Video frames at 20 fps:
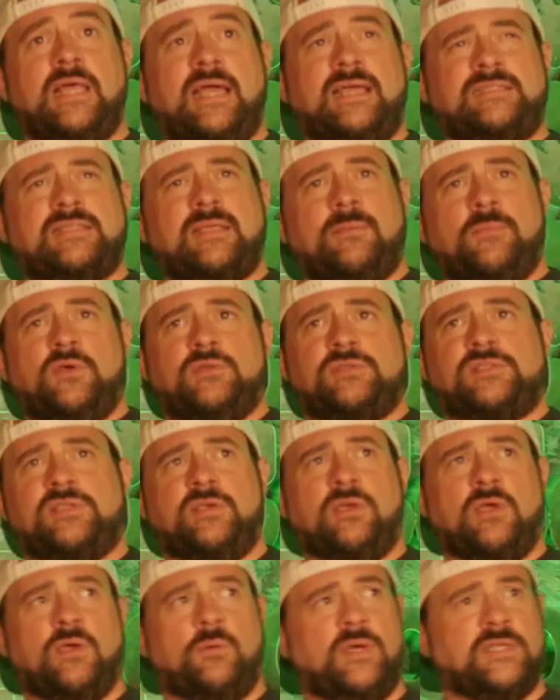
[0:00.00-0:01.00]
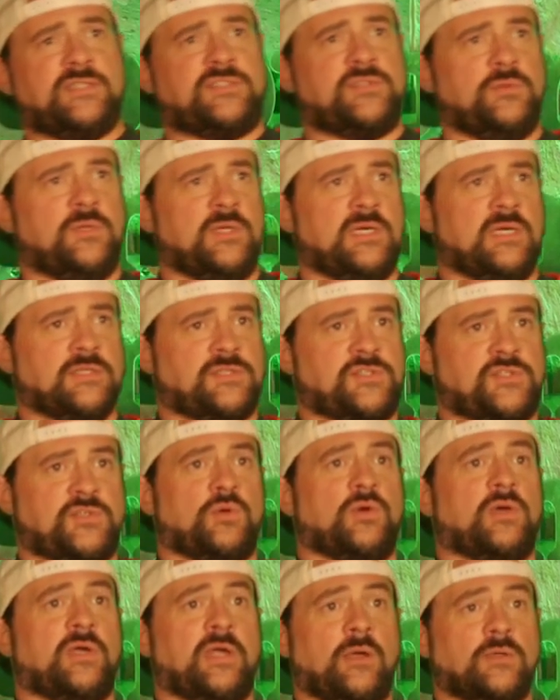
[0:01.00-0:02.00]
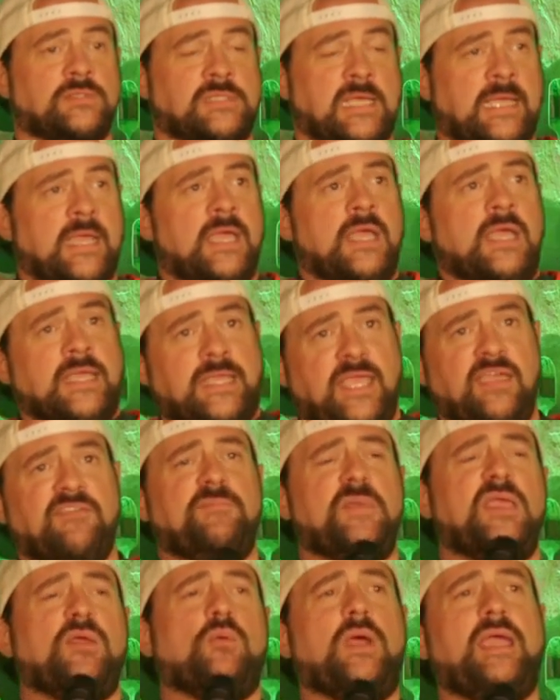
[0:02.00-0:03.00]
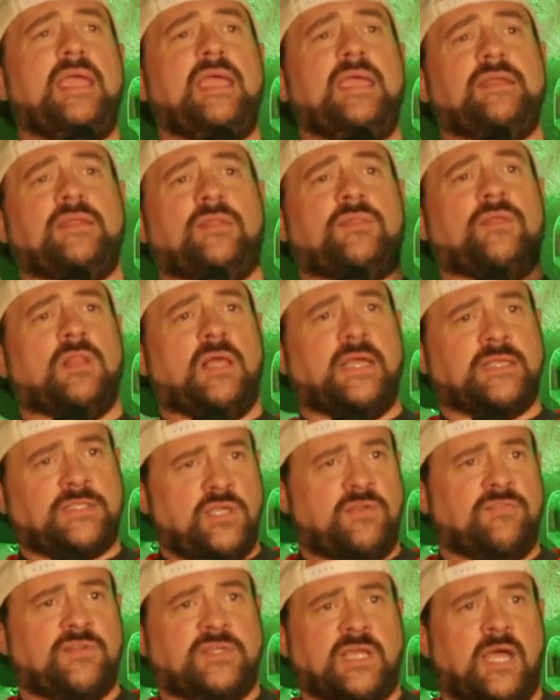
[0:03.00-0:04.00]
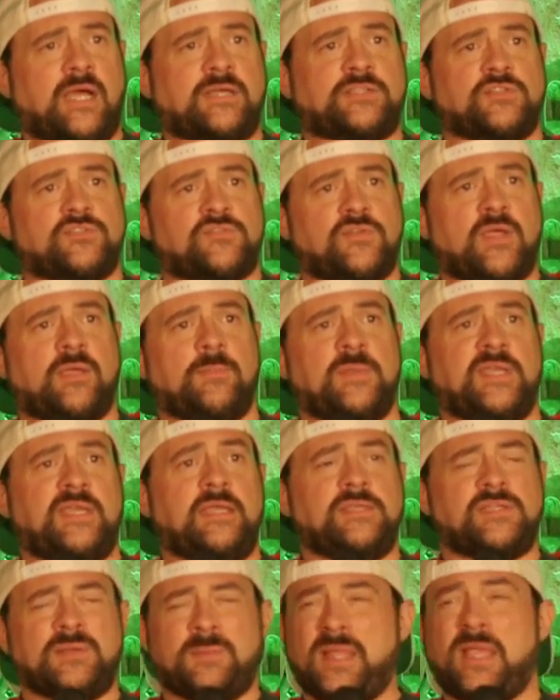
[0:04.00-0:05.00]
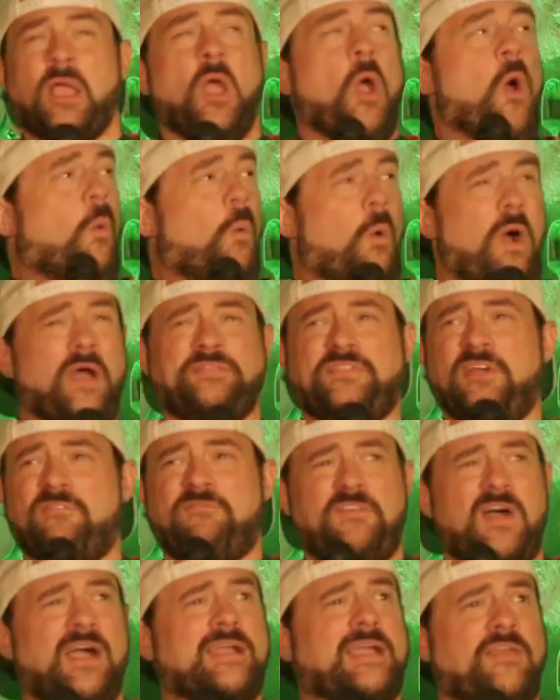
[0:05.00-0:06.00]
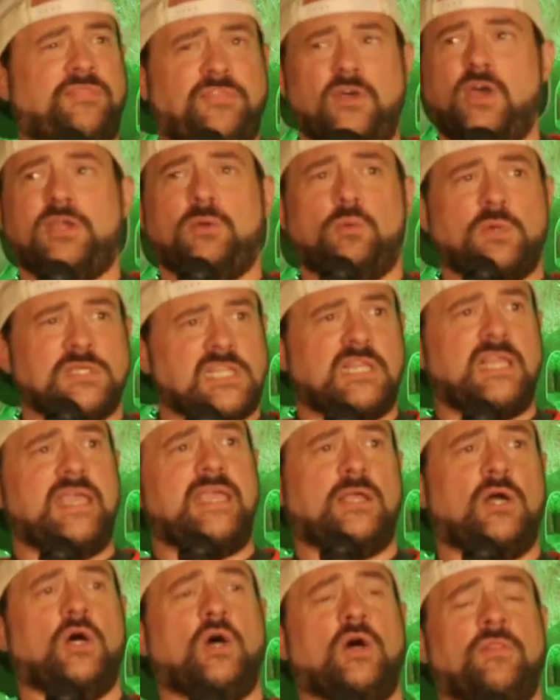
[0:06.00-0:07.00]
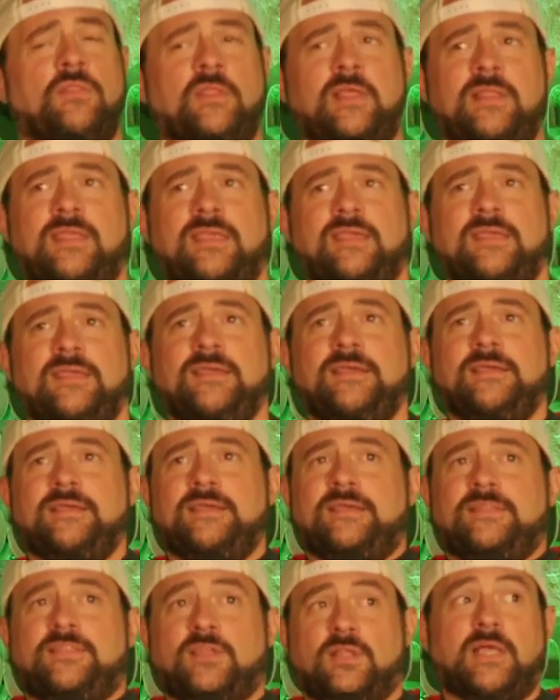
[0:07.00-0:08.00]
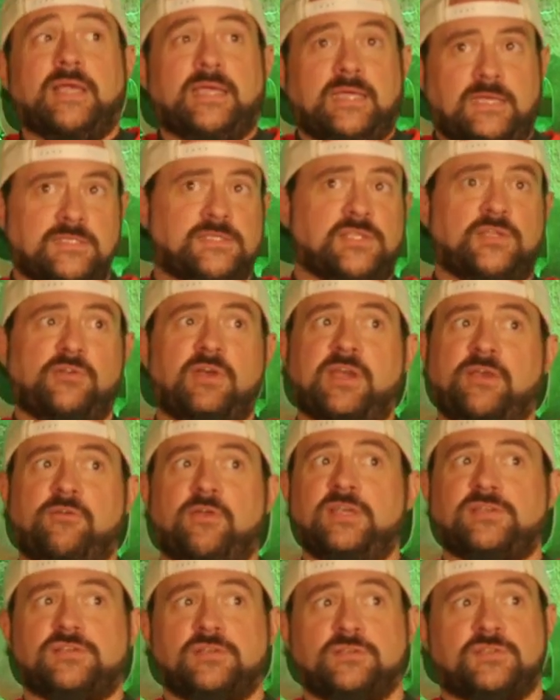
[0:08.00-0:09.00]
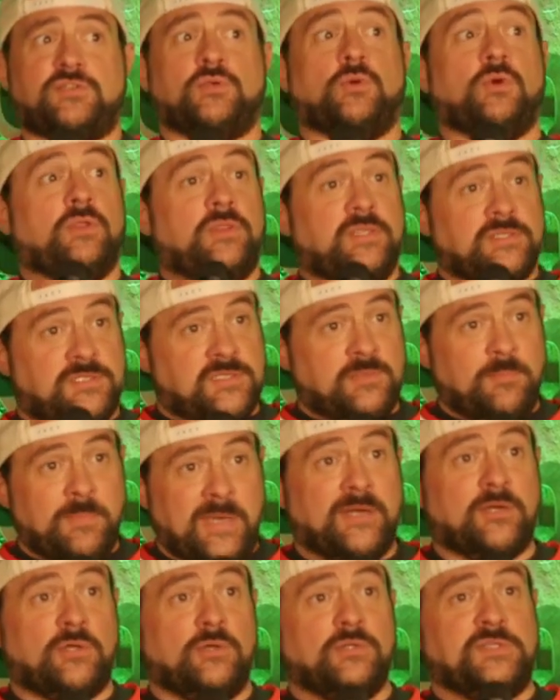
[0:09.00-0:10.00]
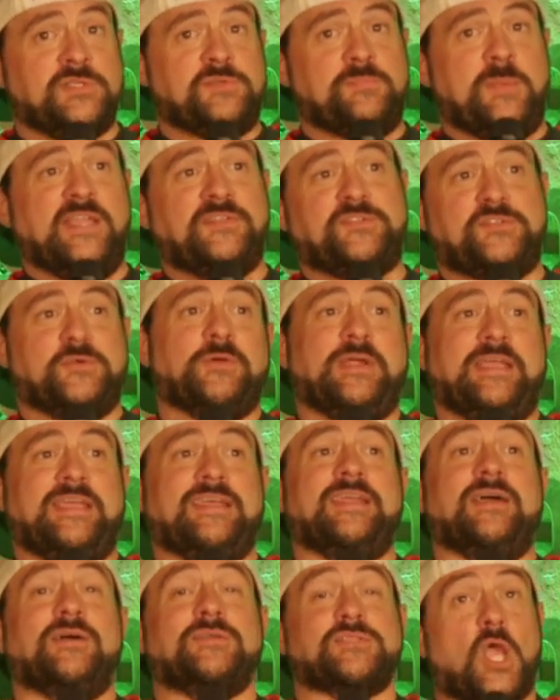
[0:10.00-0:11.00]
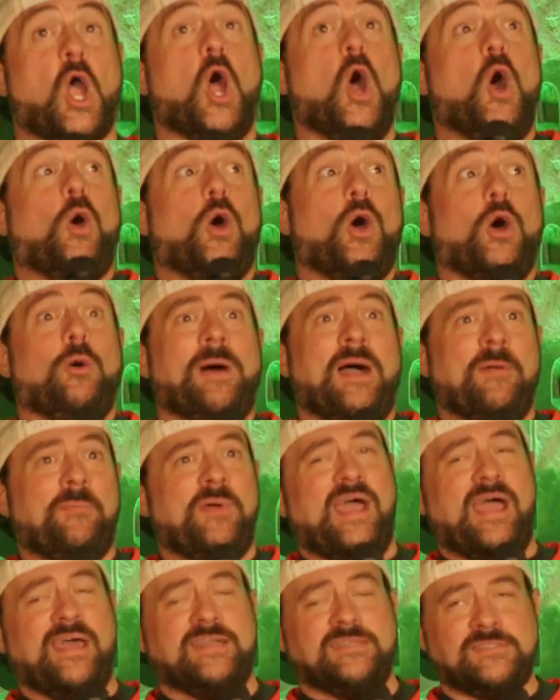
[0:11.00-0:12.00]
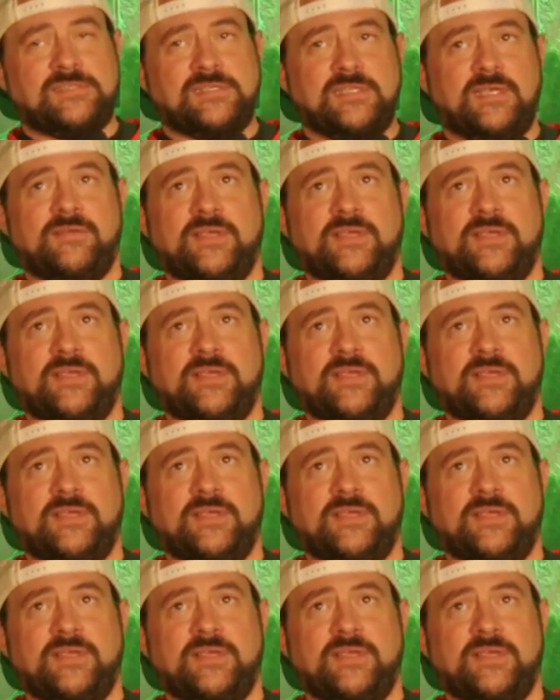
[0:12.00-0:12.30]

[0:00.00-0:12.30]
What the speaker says: last time I was here, I went to a store and I was like, "Give me weed," and they're like, "Do you have a doctor's recommendation?" I'm like, "What the fuck? I thought it was legal." And they're like, "It isn't a recreational store. This is a medical dispensary." And I was like, "Oh, my bad." So,